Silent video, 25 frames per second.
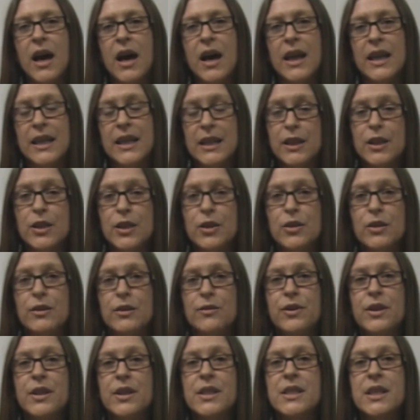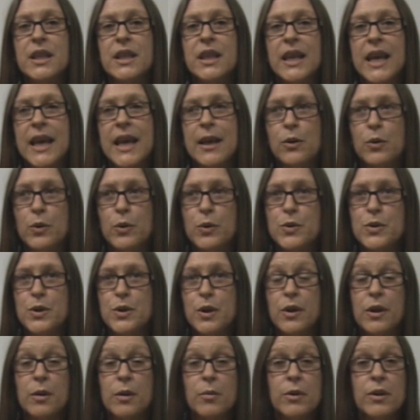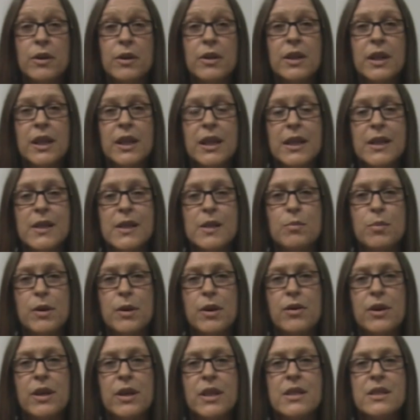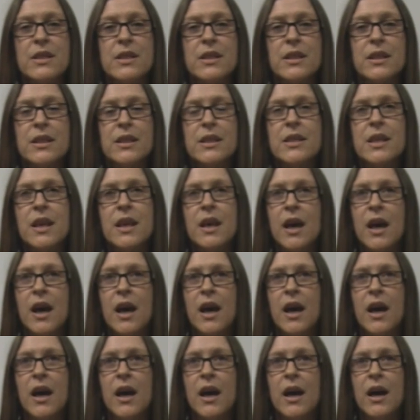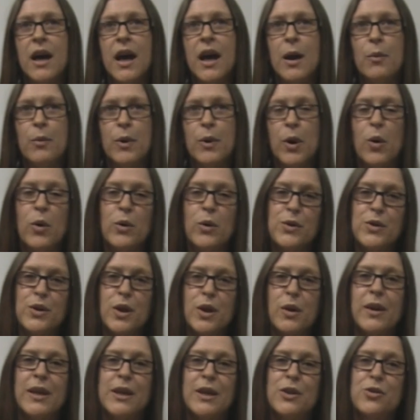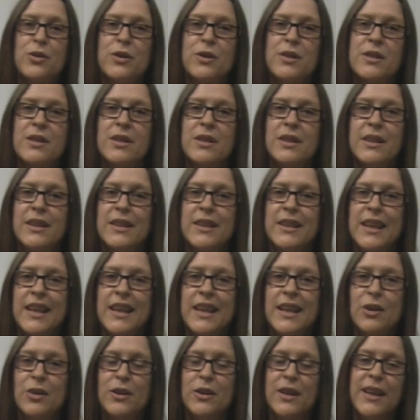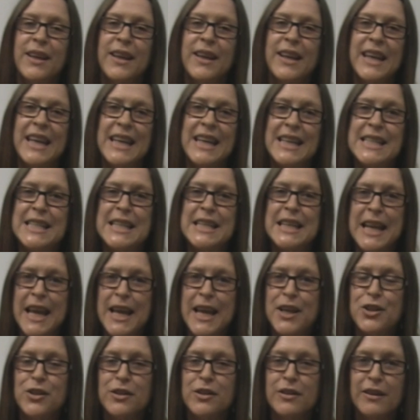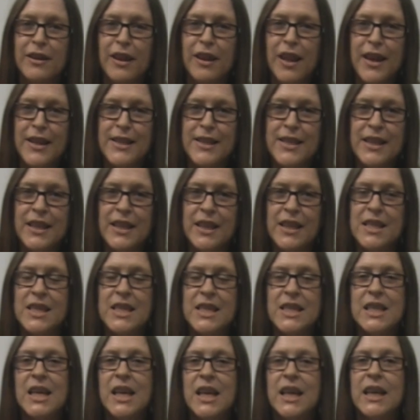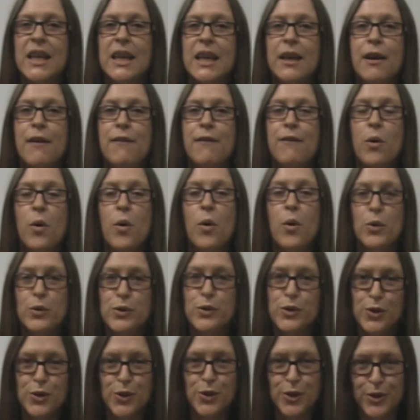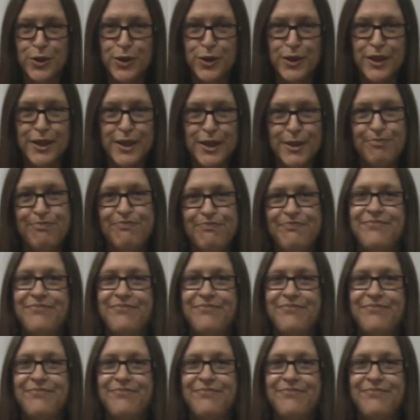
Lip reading: in the university and also community experiences, and we're also interested in looking at internationalising study for all students.